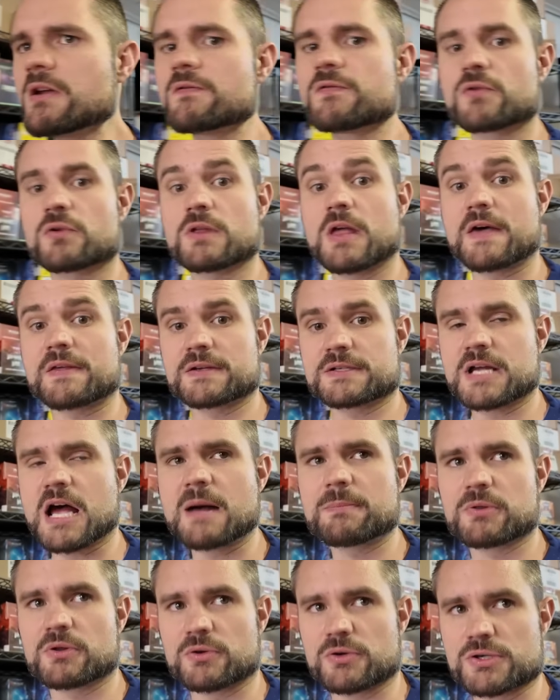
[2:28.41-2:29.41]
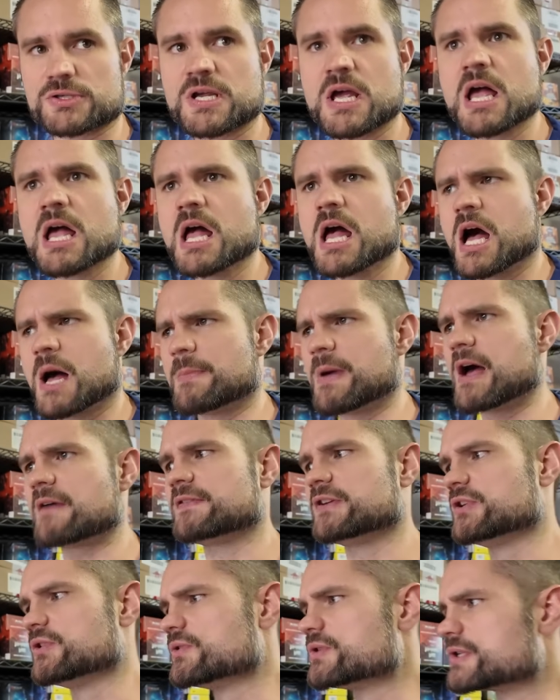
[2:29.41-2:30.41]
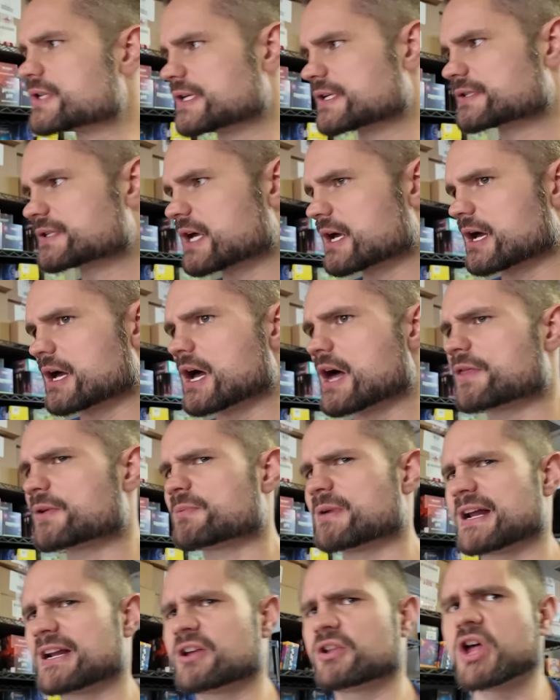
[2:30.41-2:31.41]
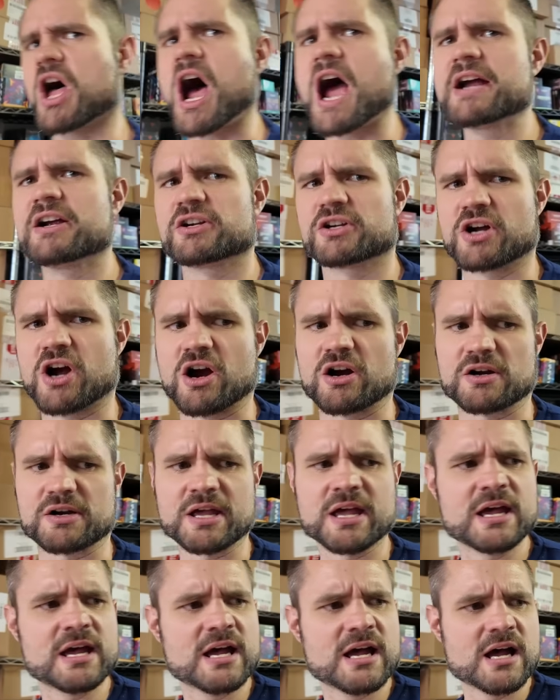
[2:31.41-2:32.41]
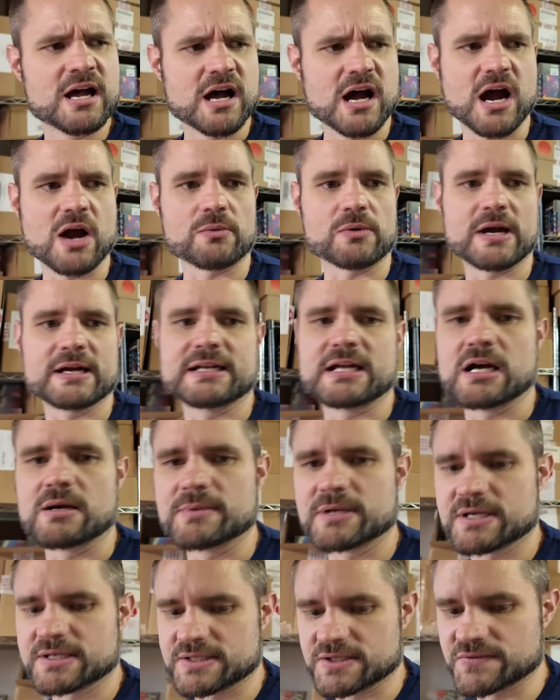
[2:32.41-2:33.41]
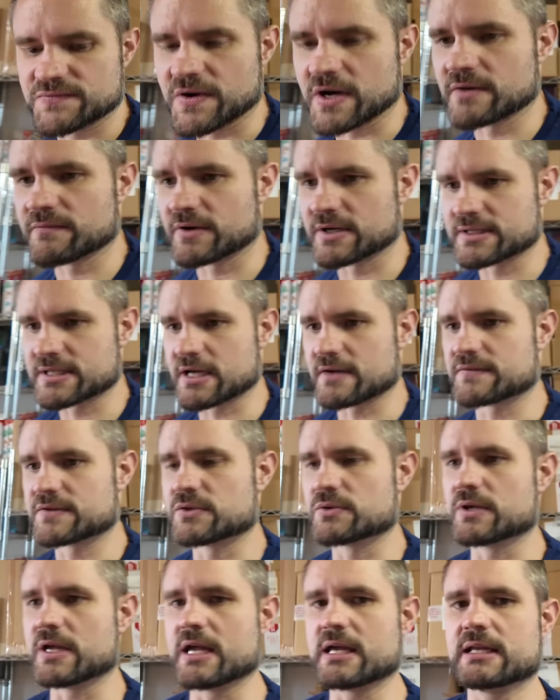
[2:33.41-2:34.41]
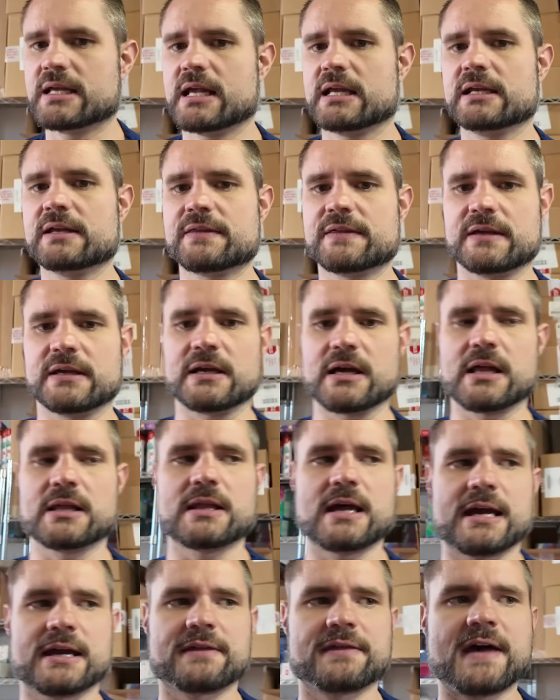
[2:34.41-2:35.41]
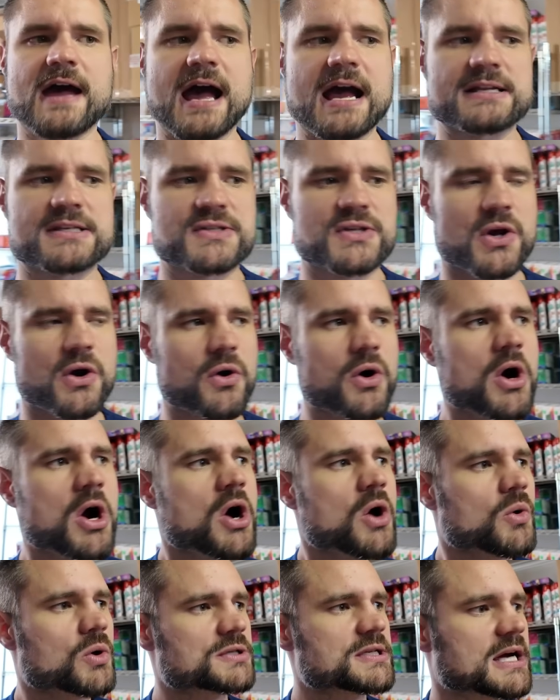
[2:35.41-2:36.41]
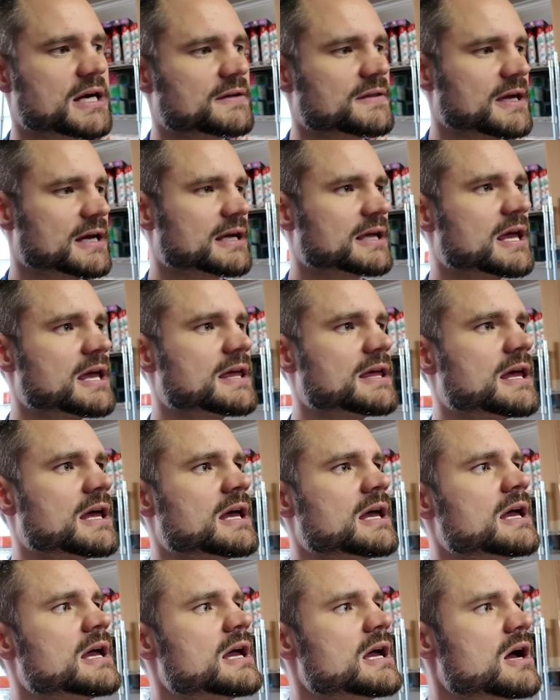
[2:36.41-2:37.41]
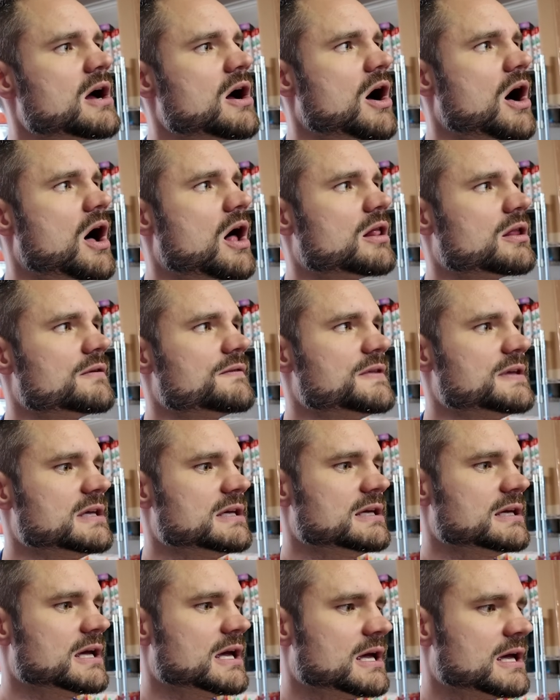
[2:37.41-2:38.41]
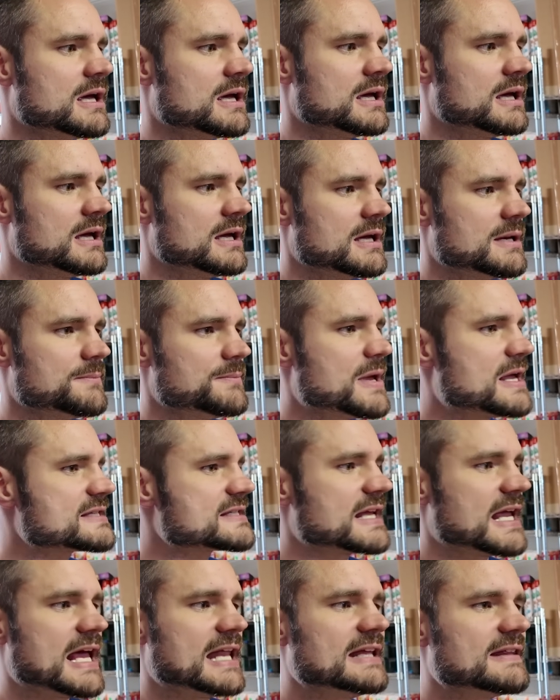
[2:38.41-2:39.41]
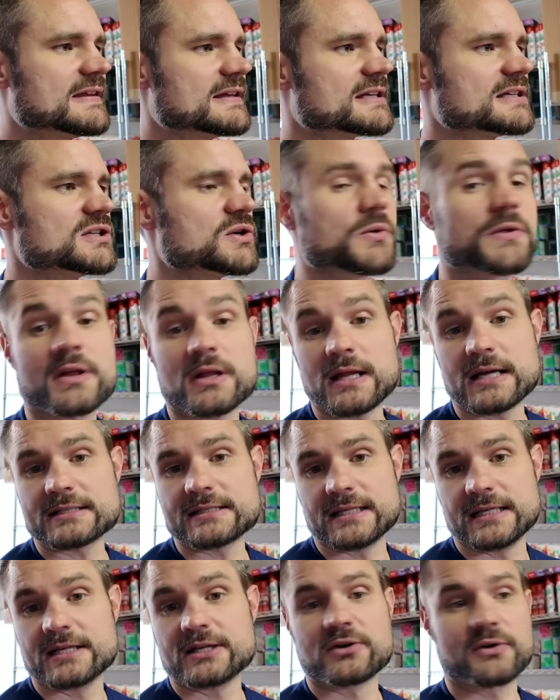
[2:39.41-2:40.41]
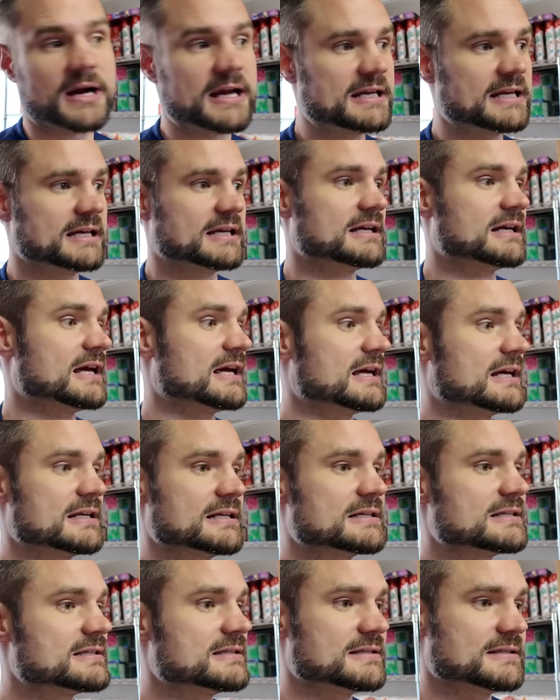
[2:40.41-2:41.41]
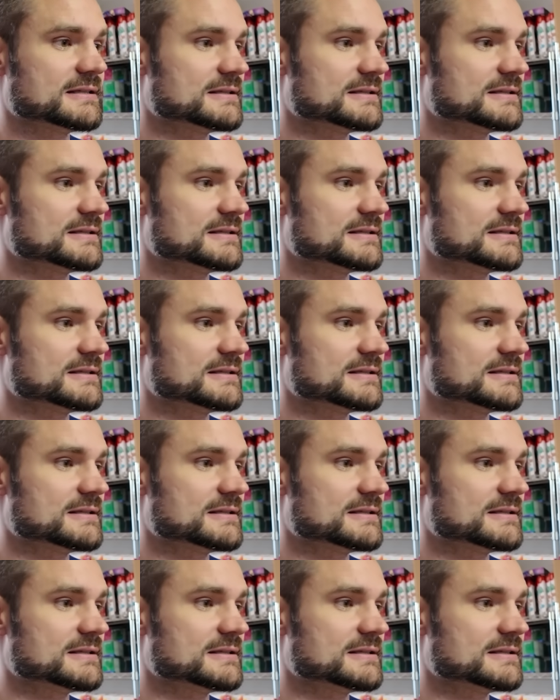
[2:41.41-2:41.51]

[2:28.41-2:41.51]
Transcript: for a lot of the top loaders. I'm having to use this other brand called Iron Guard right now because it's very, very tough to get anything like that. So we're talking like all of the, basically anything to do with collecting, grading, and